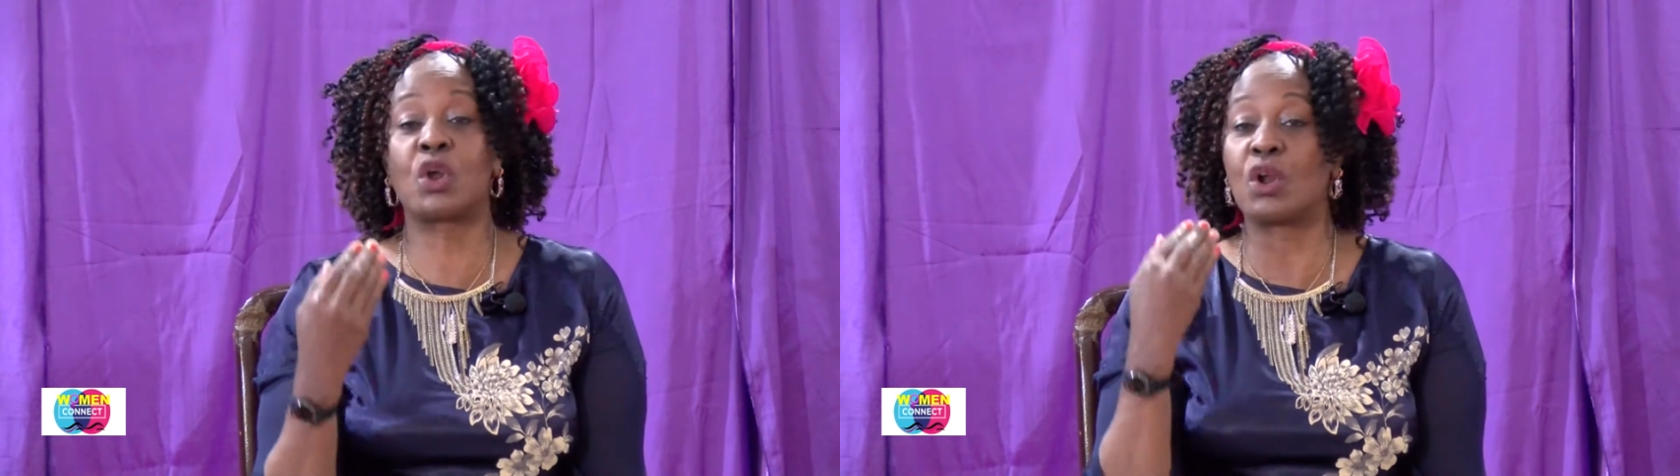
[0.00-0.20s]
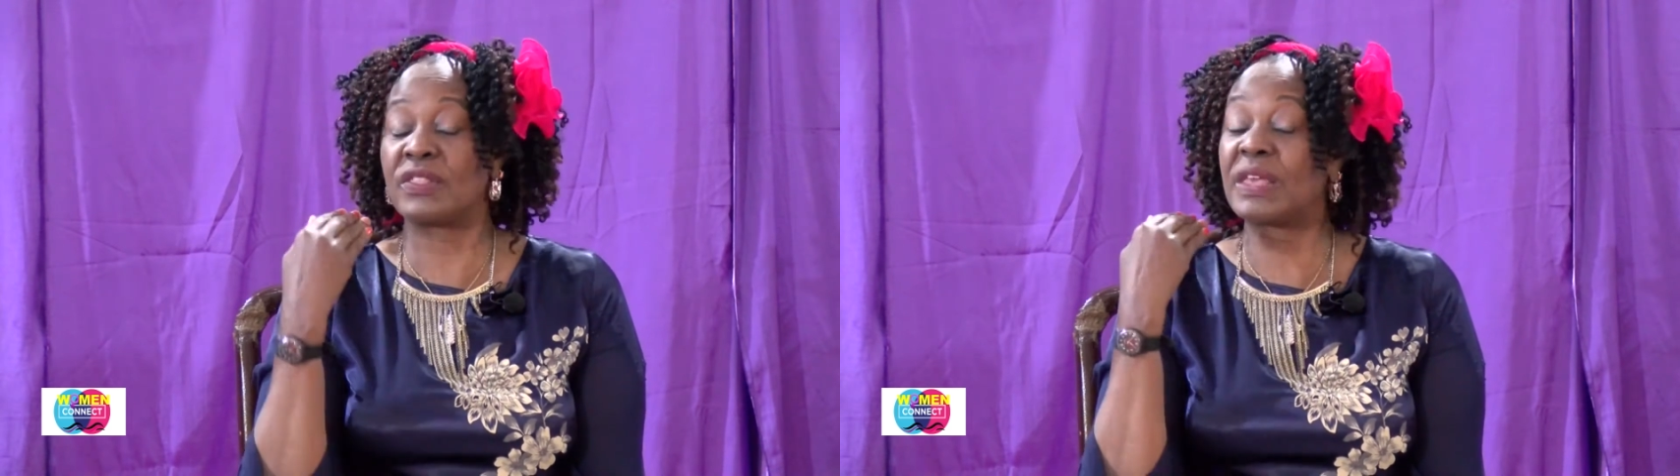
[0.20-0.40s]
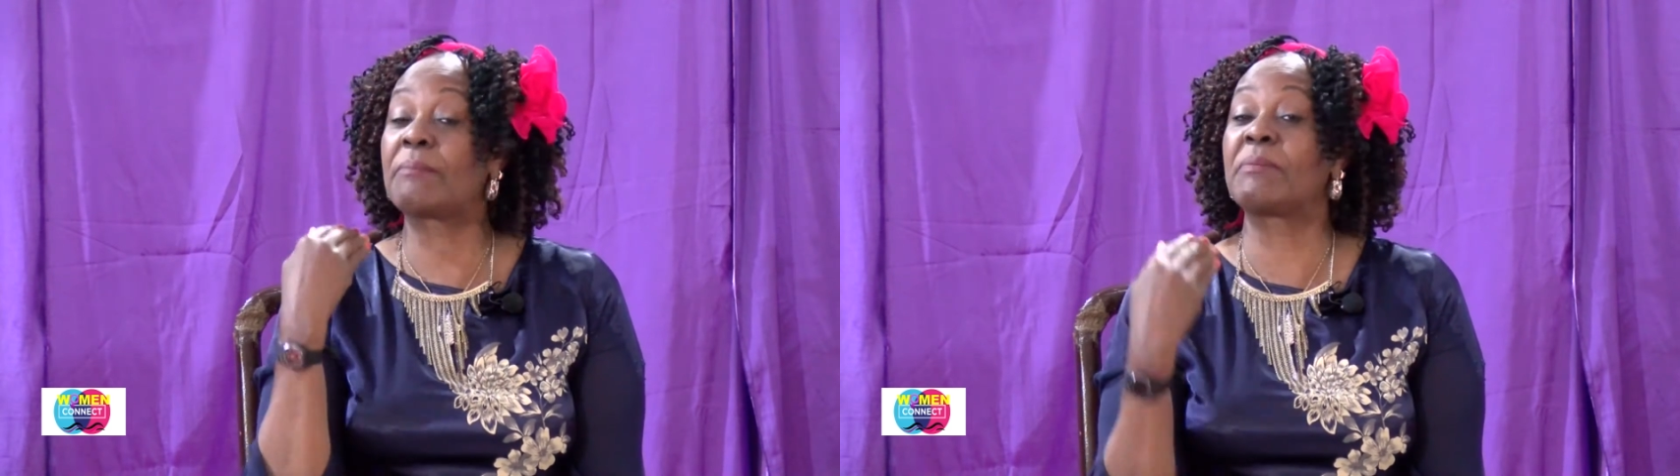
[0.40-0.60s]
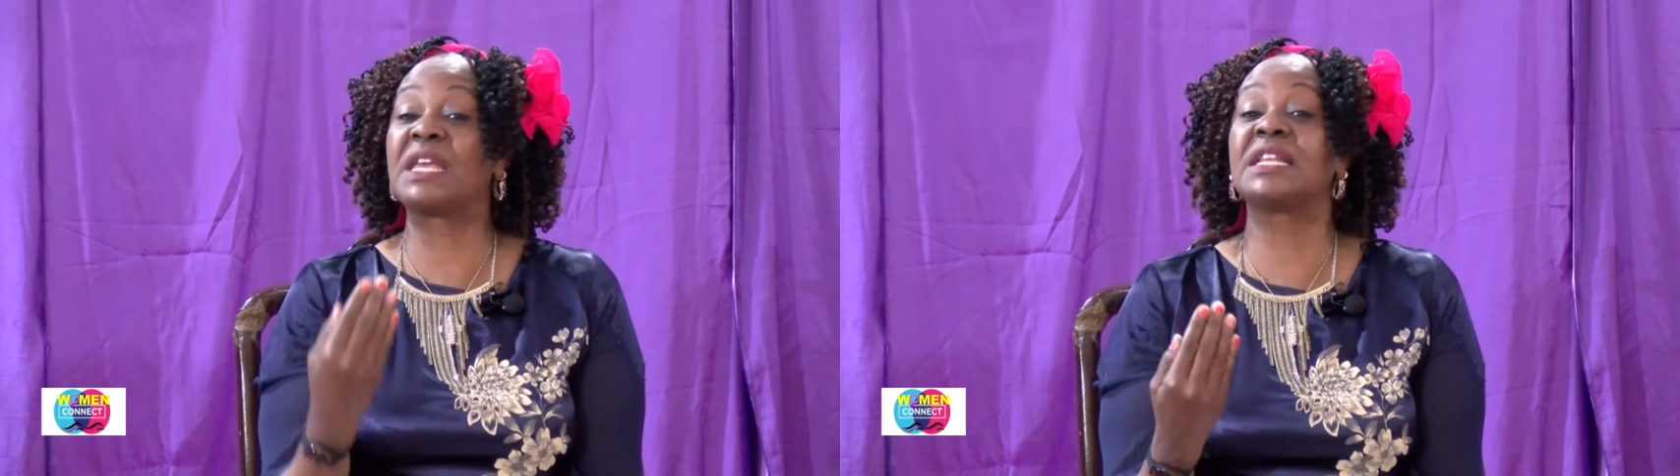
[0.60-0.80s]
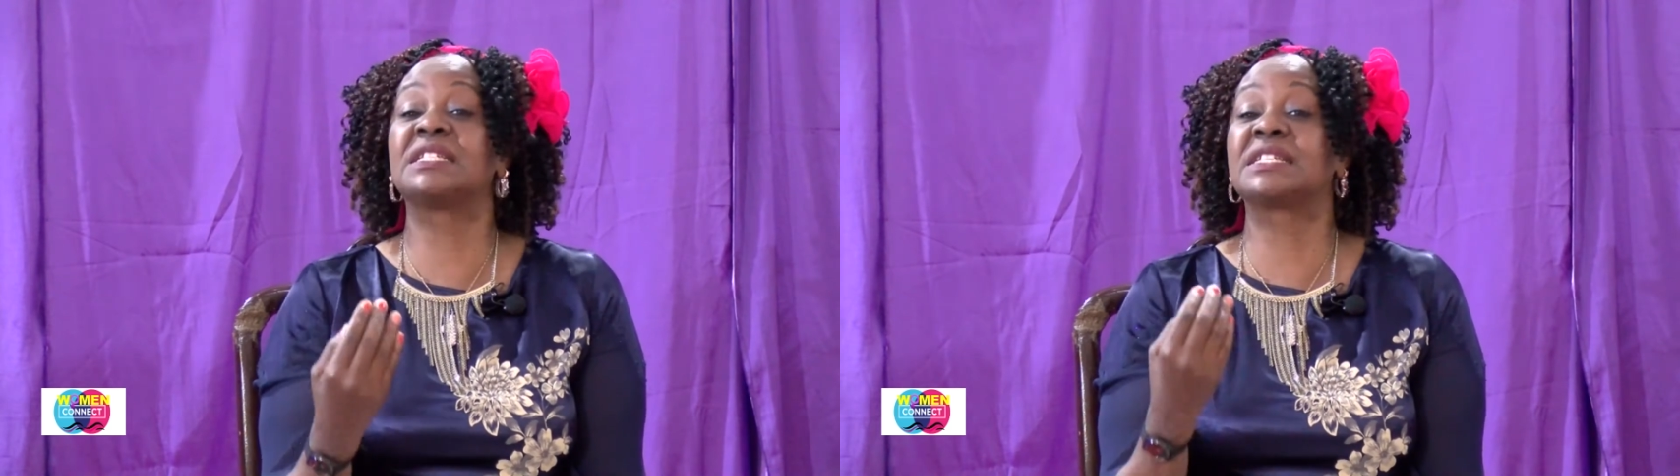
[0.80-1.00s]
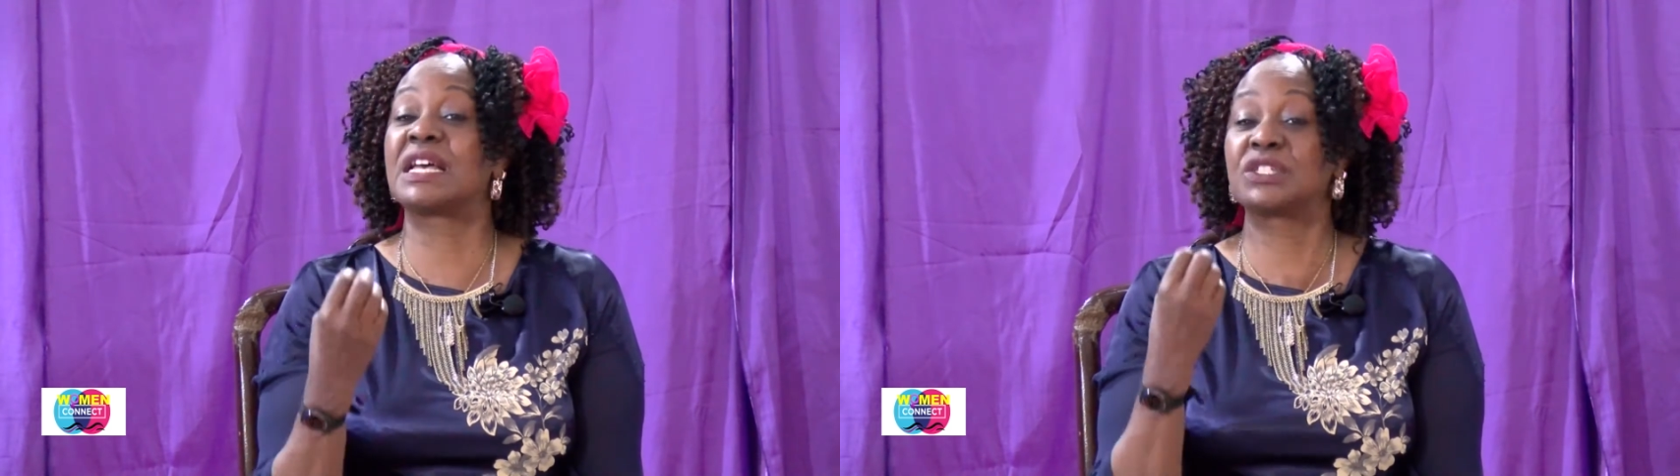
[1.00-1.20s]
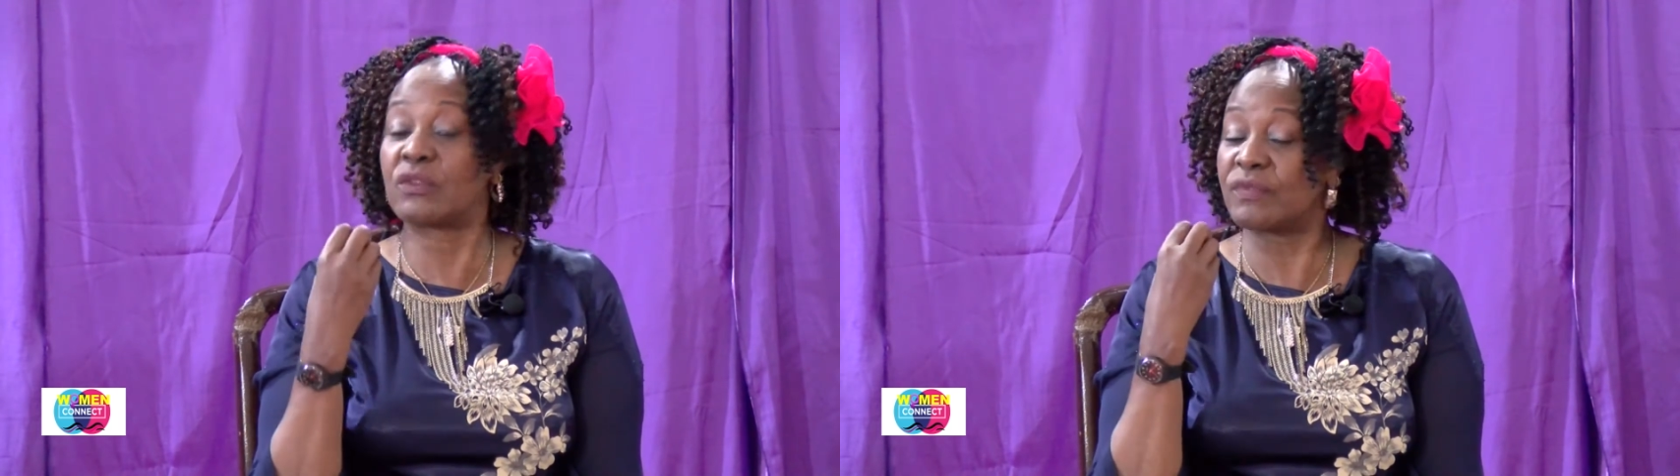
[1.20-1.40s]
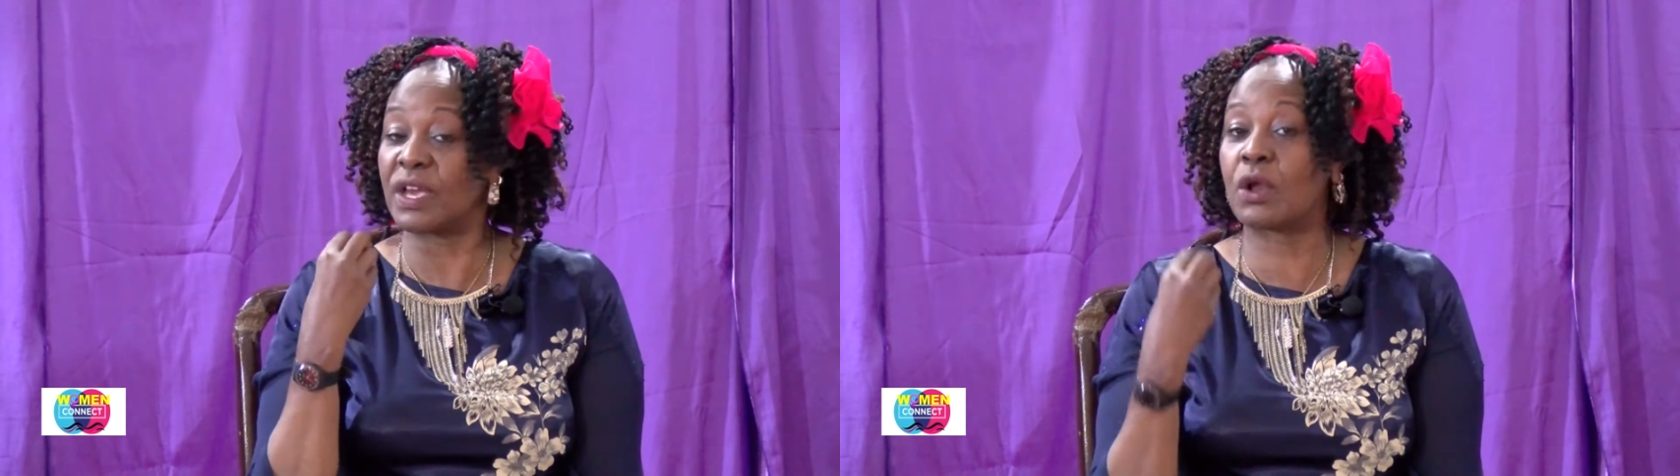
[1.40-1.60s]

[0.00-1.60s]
all the ministers of the